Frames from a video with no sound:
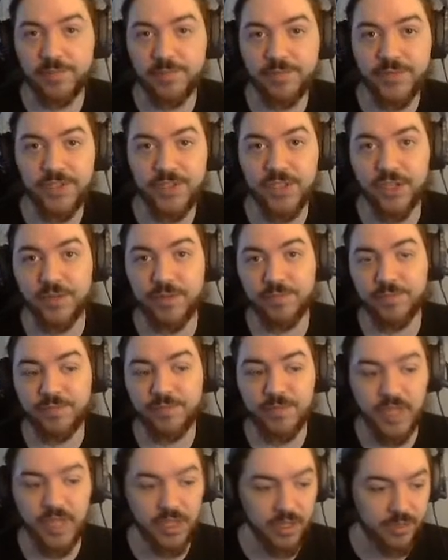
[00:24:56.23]
So
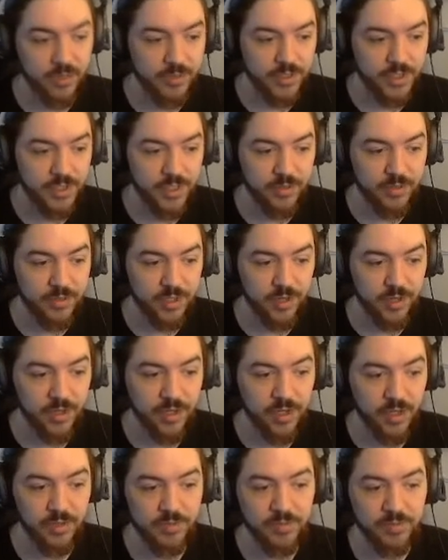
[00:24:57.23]
Looks like we're going
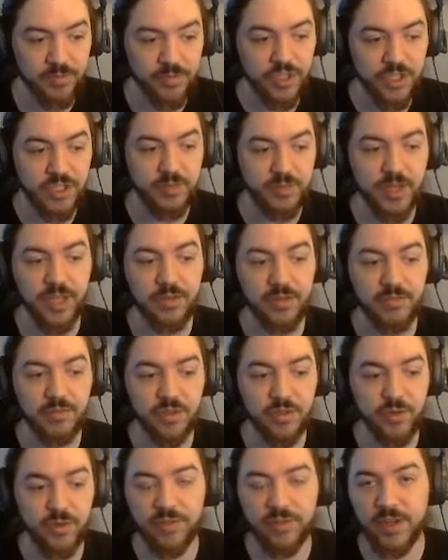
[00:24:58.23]
on just about
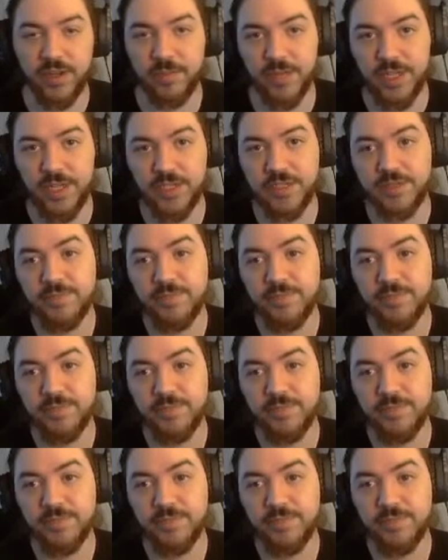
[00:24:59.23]
25 minutes.